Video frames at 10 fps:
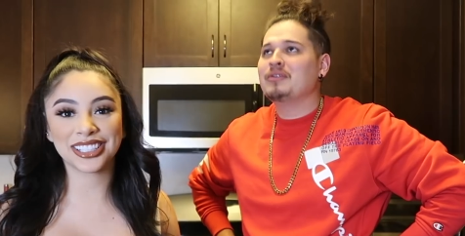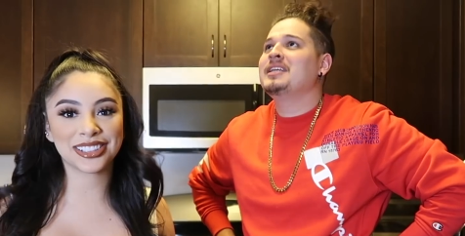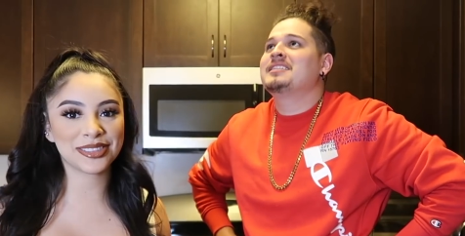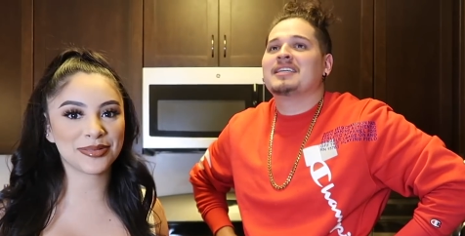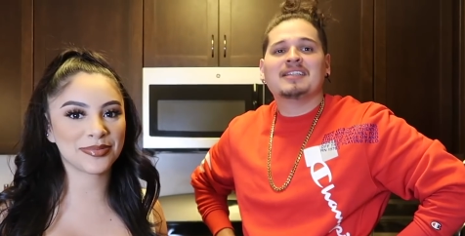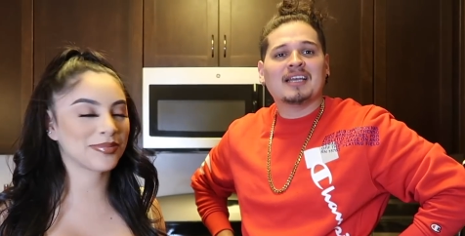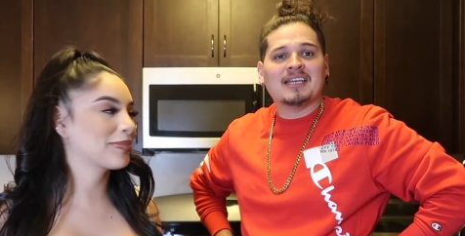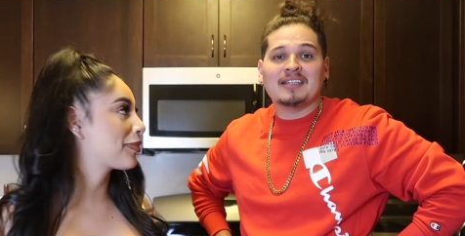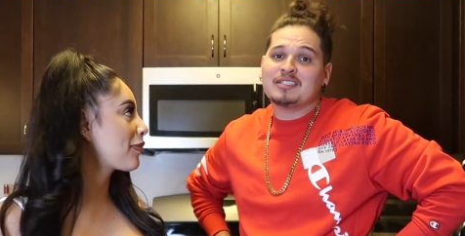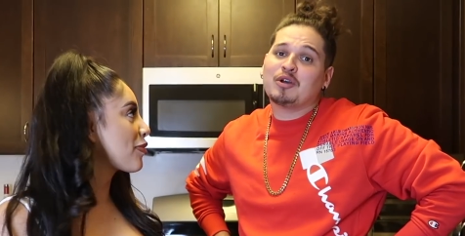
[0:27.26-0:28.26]
Speaker 1: Who needs
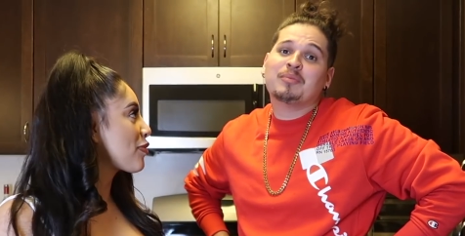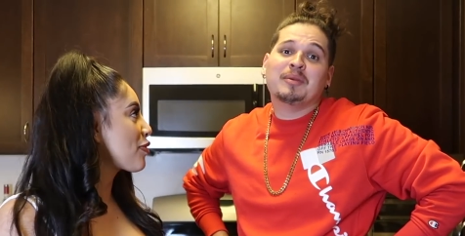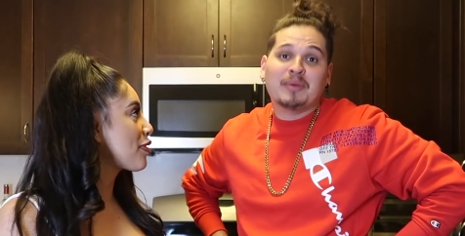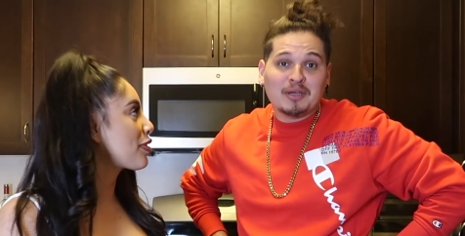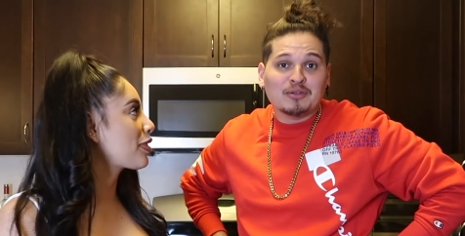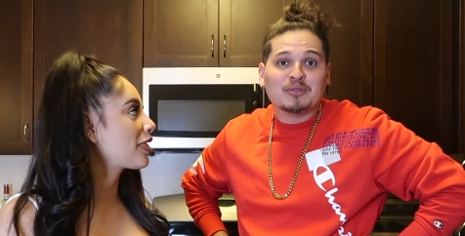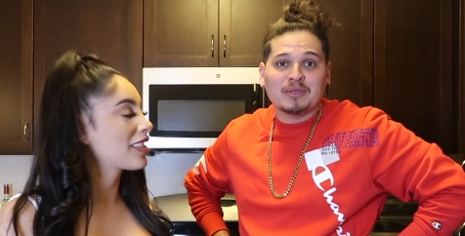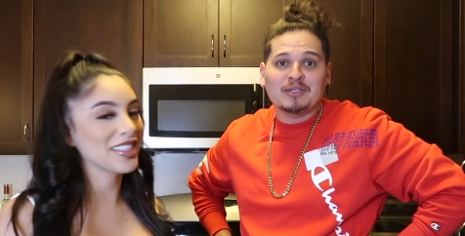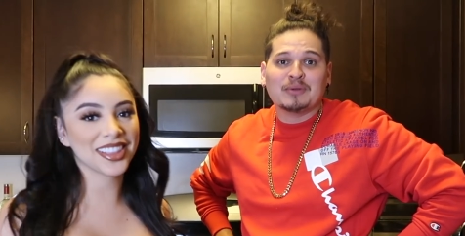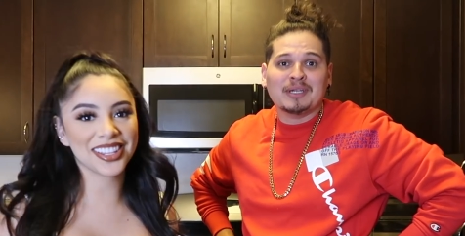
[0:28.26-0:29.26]
sunlight? Let's all be pale
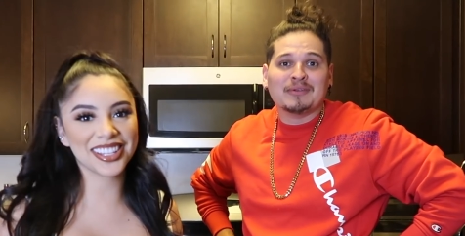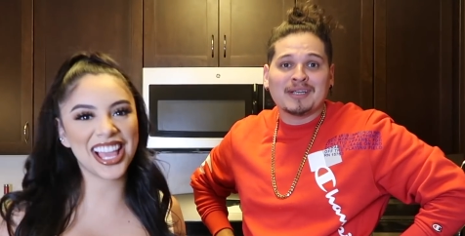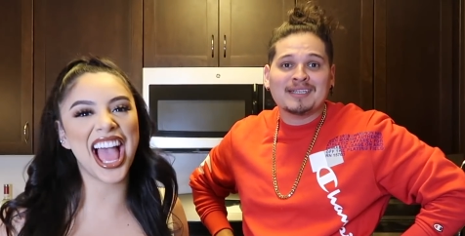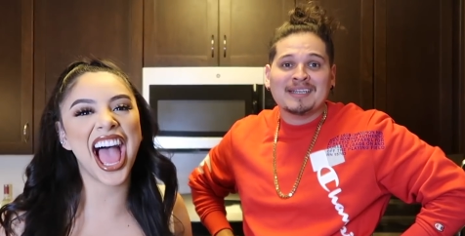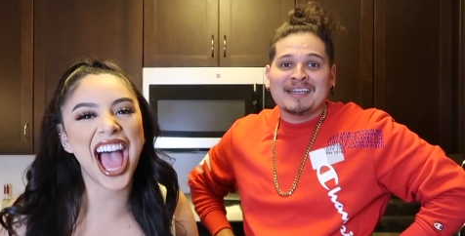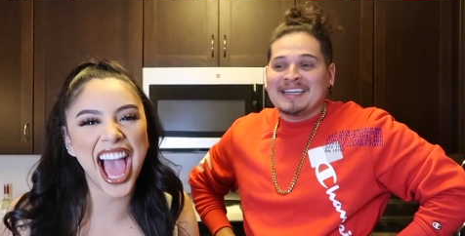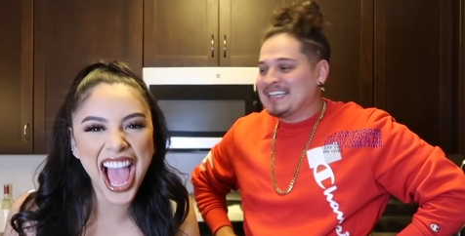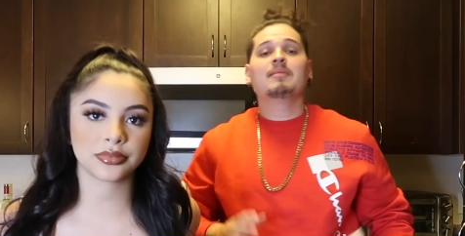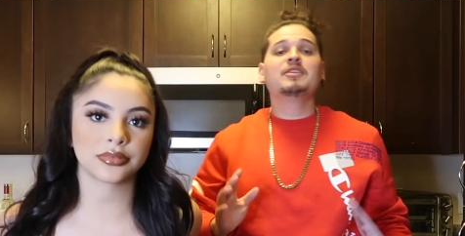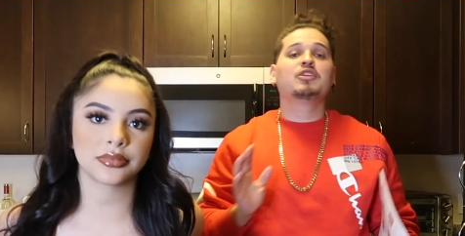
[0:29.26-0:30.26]
2020, right?
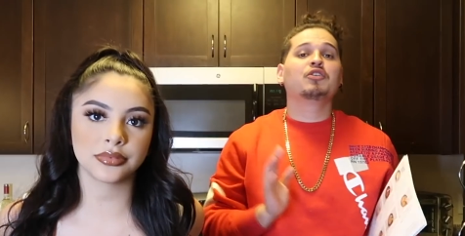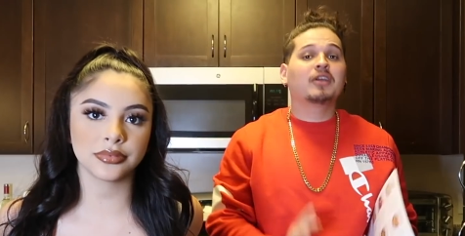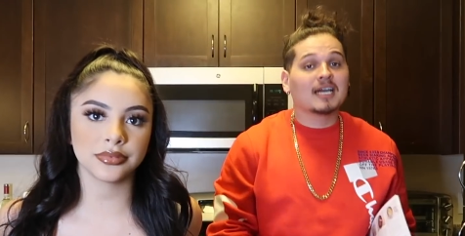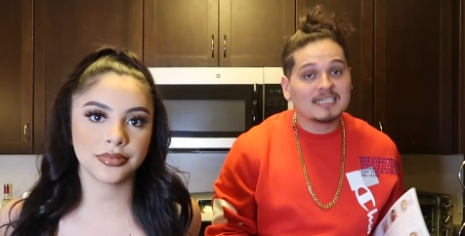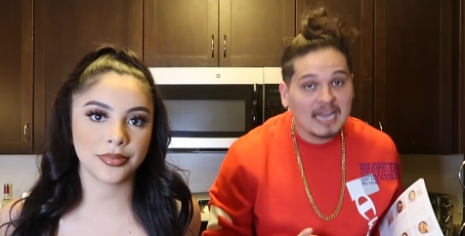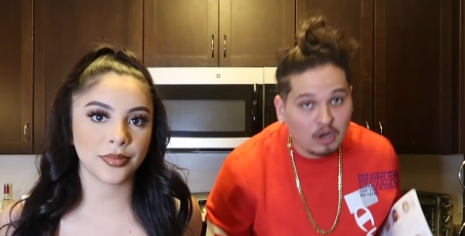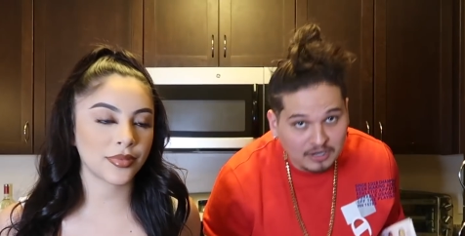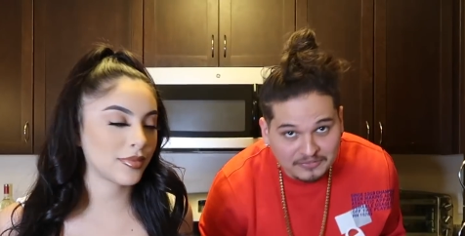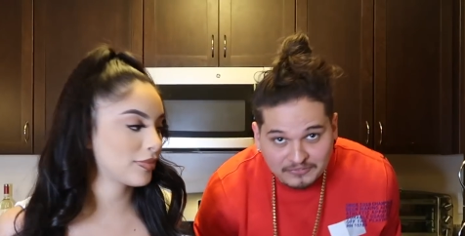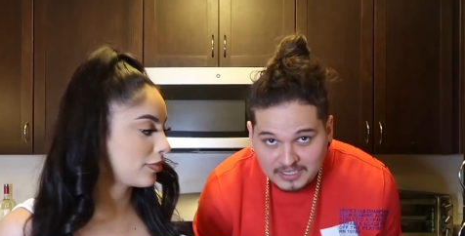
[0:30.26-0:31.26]
Let me show you guys how
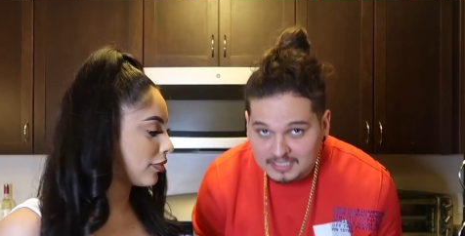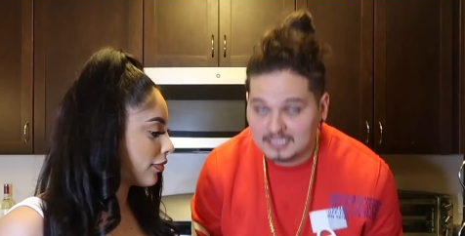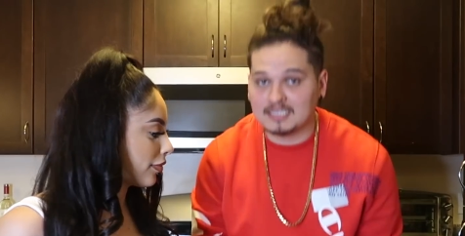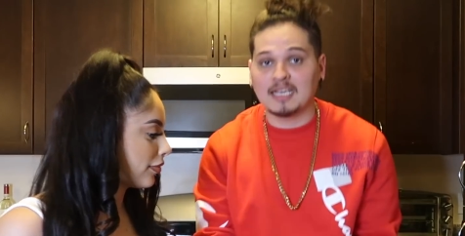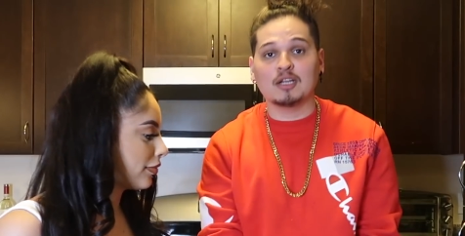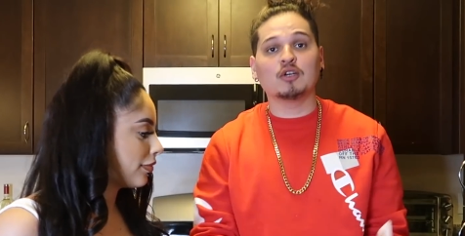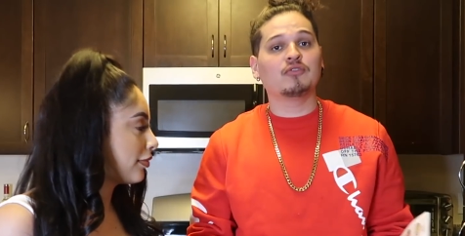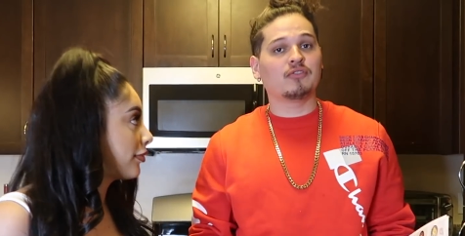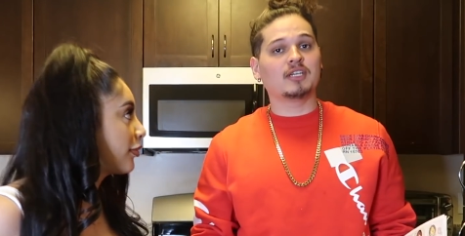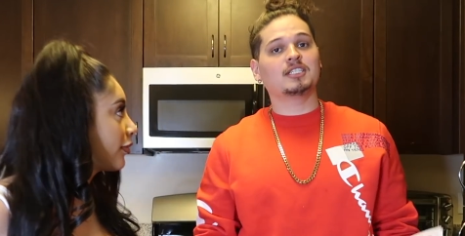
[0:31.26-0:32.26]
convenient
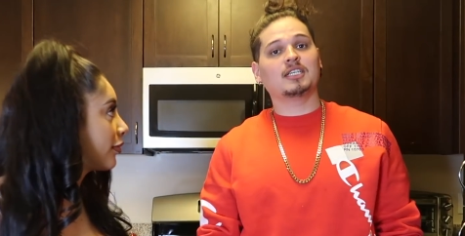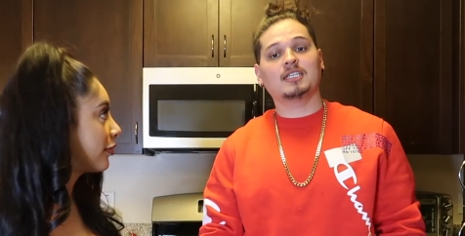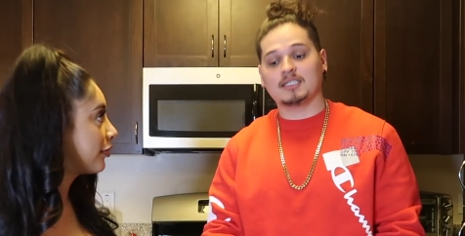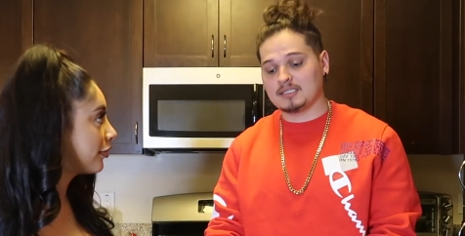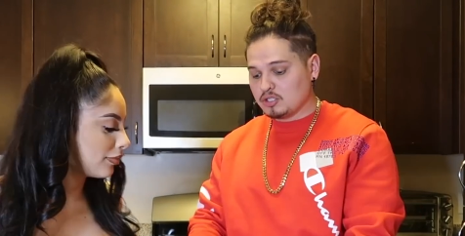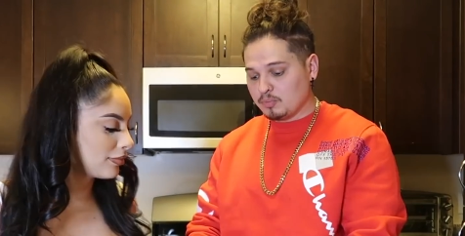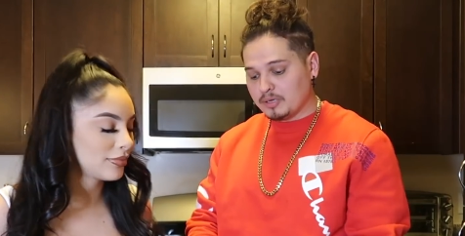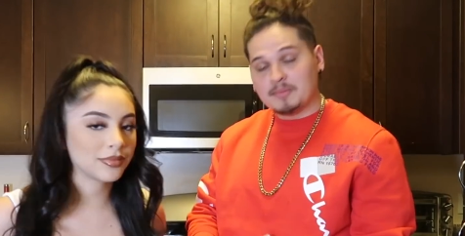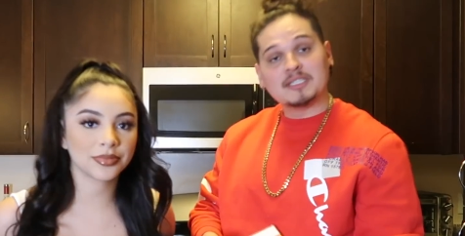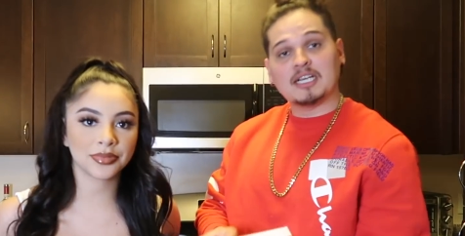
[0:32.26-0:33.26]
HelloFresh is. So
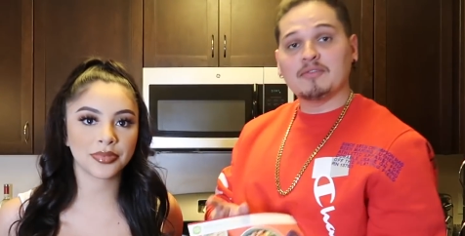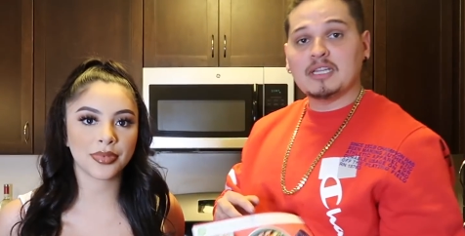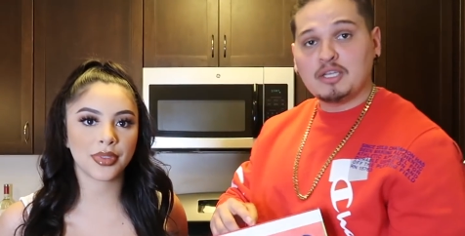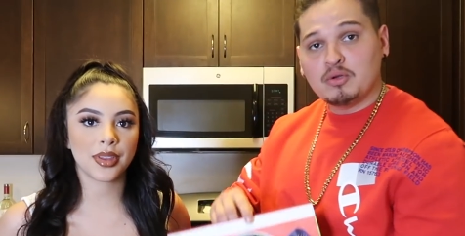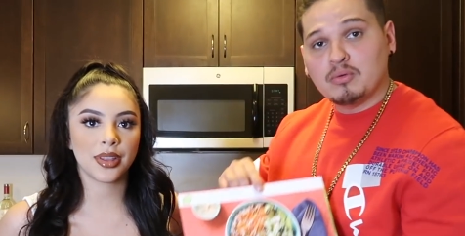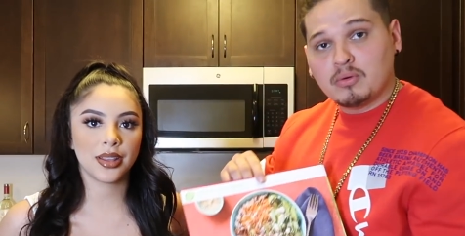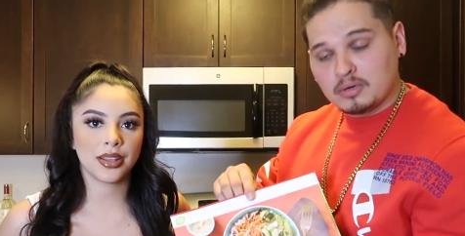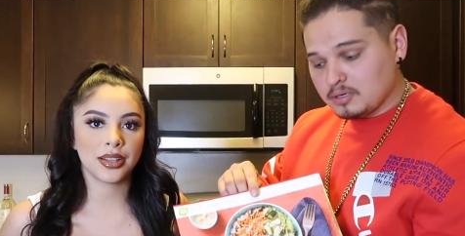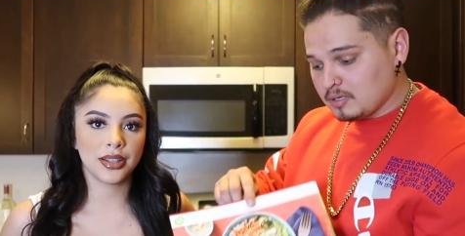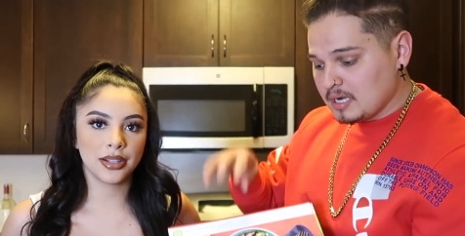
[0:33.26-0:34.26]
pretty much everything you
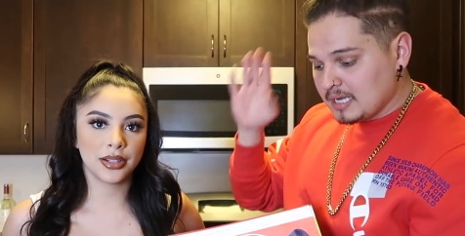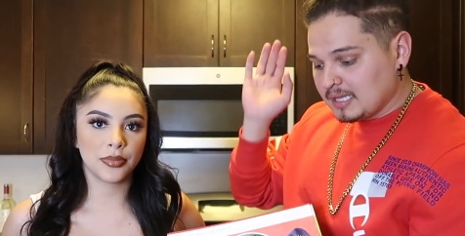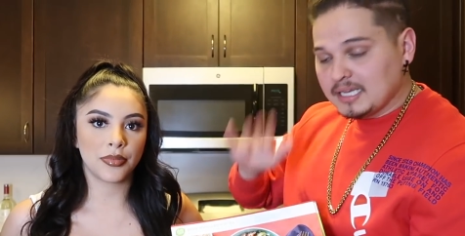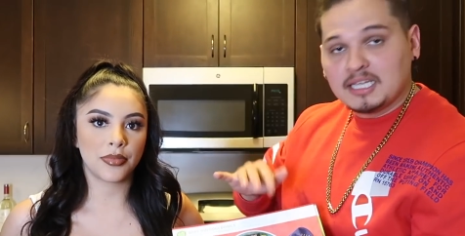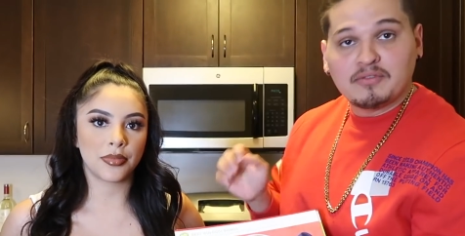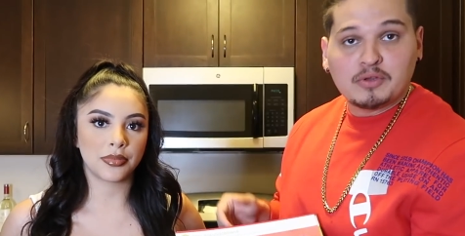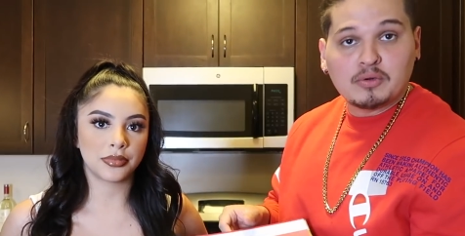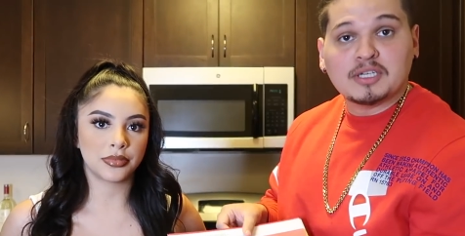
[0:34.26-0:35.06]
order, they give you